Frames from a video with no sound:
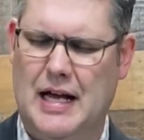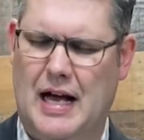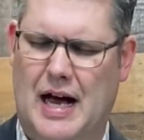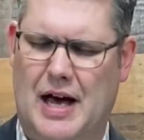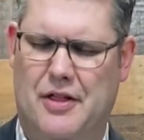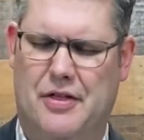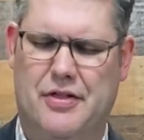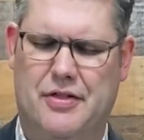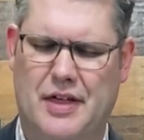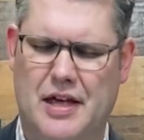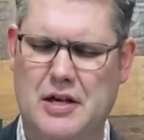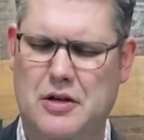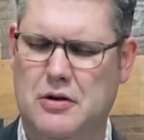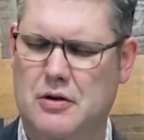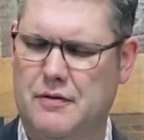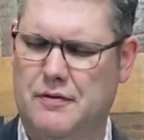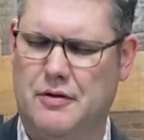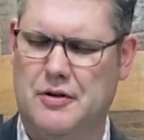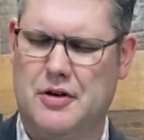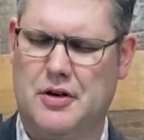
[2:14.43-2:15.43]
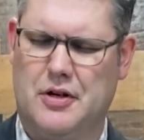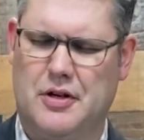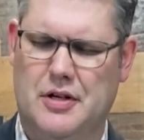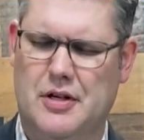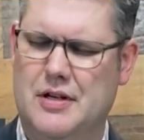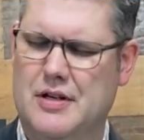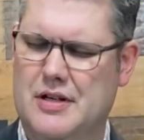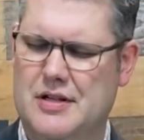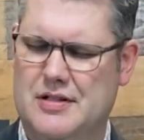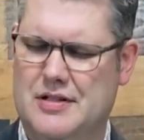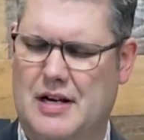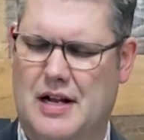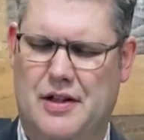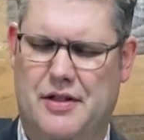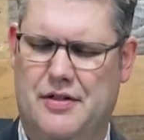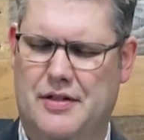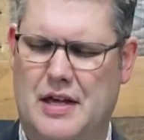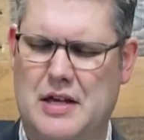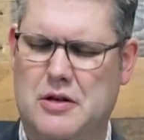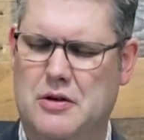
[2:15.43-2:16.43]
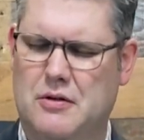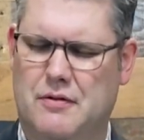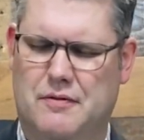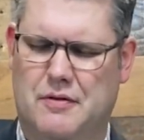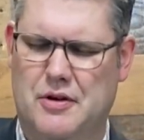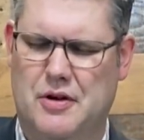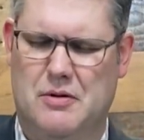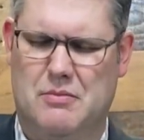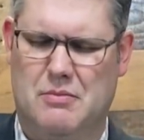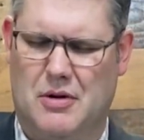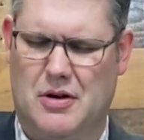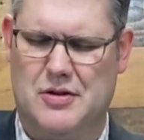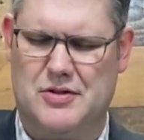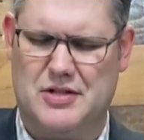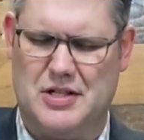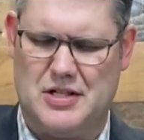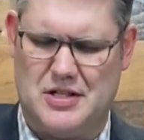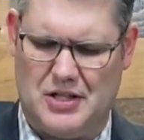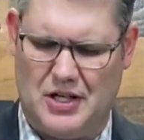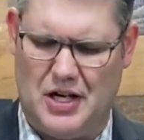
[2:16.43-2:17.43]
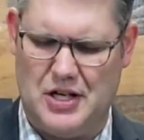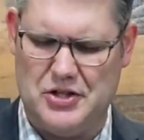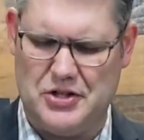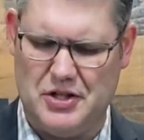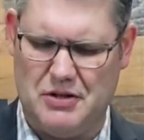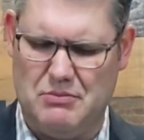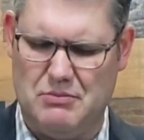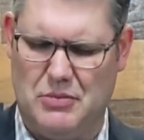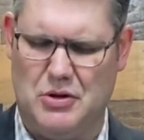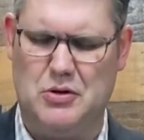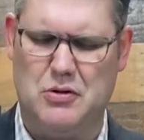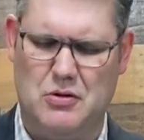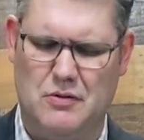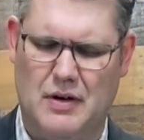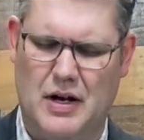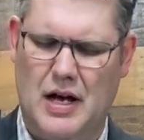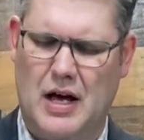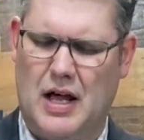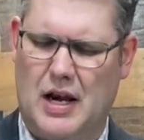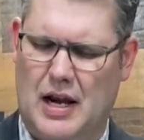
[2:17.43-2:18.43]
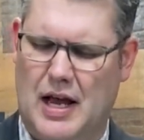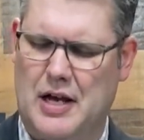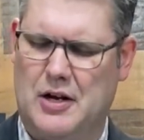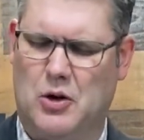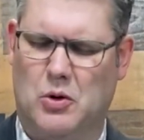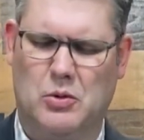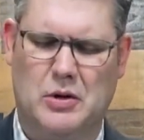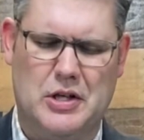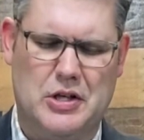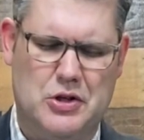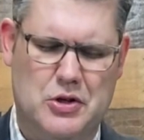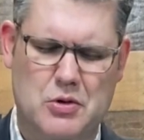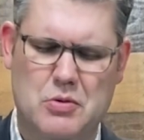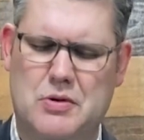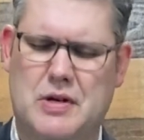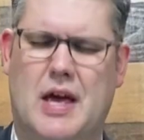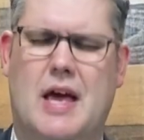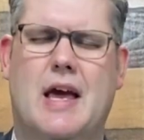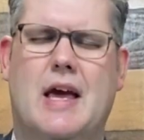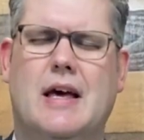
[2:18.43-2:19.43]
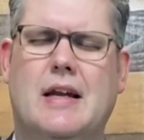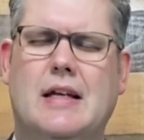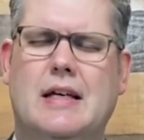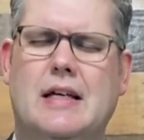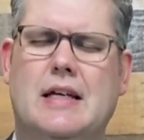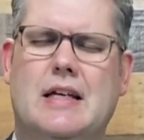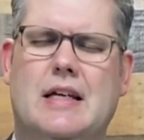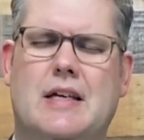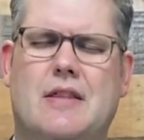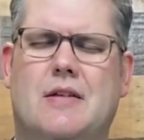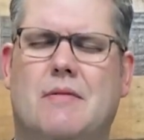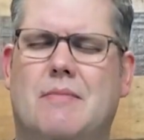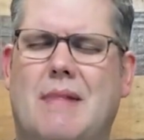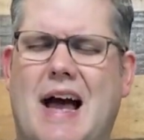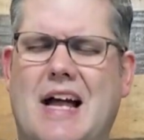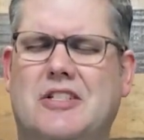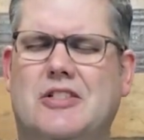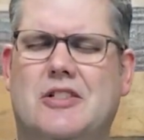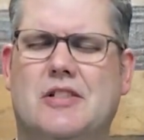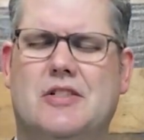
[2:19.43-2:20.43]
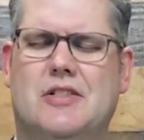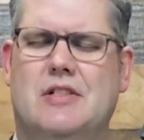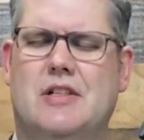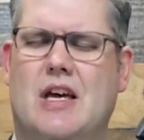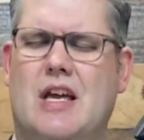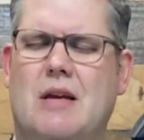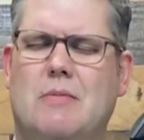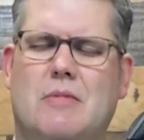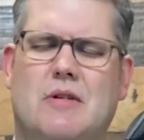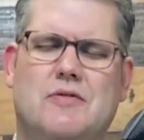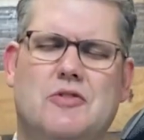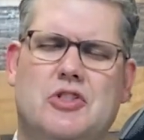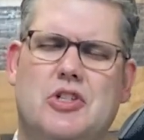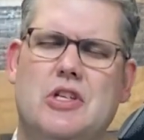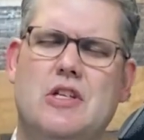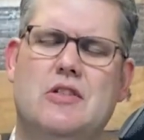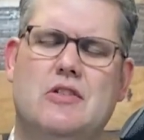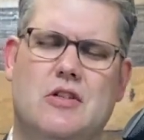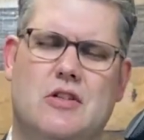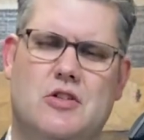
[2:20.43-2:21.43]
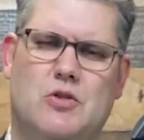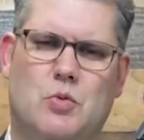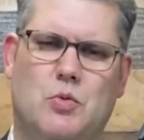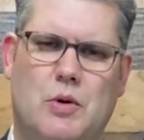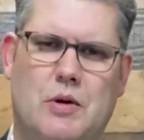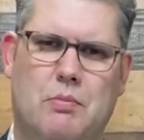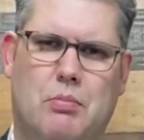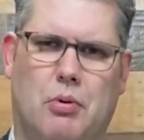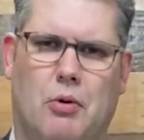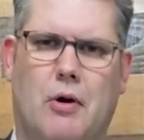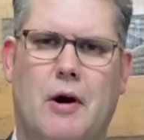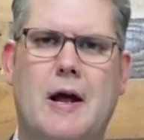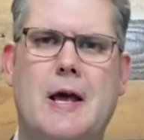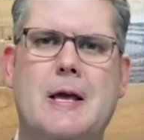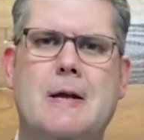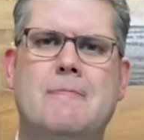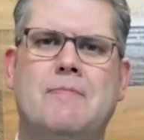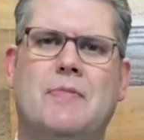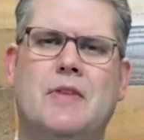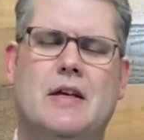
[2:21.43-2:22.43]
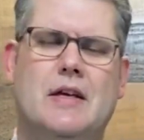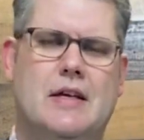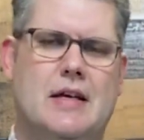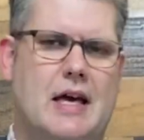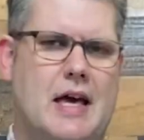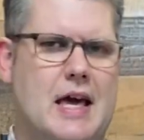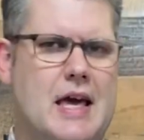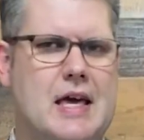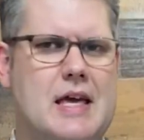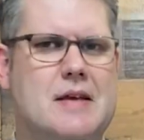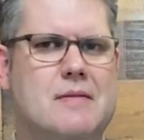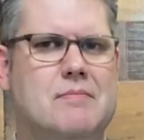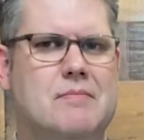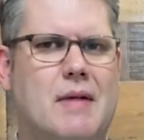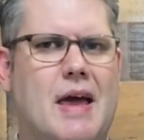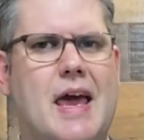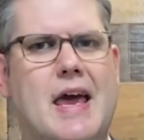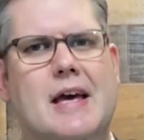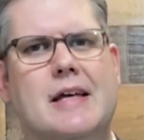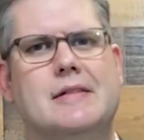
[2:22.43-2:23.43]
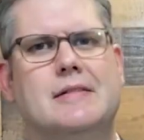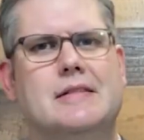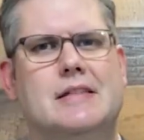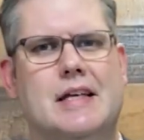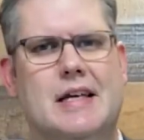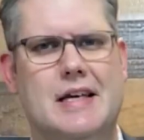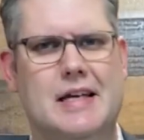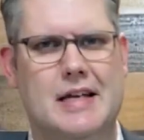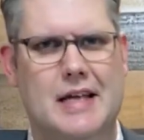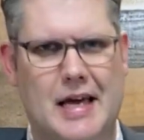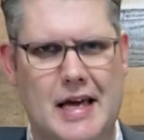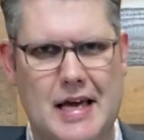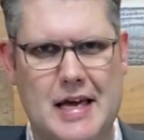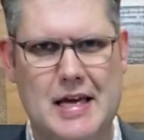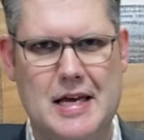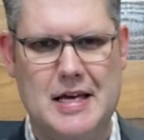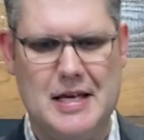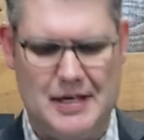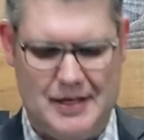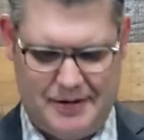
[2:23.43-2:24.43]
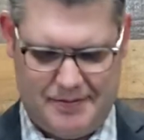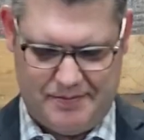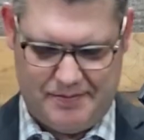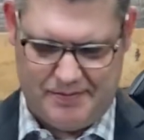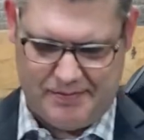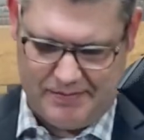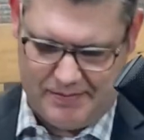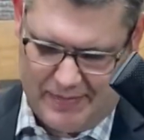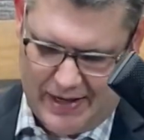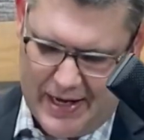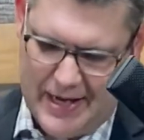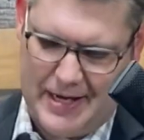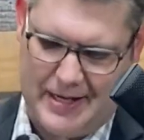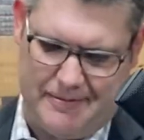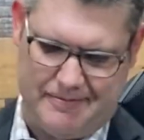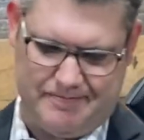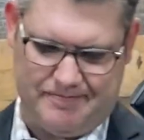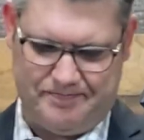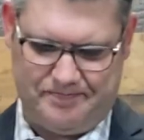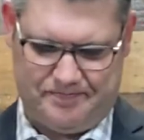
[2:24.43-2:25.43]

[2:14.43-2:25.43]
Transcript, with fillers: I thank you for your goodness and I thank you for your mercy. Touch and move like only you can. In the matchless name of Jesus, we pray. Amen and amen.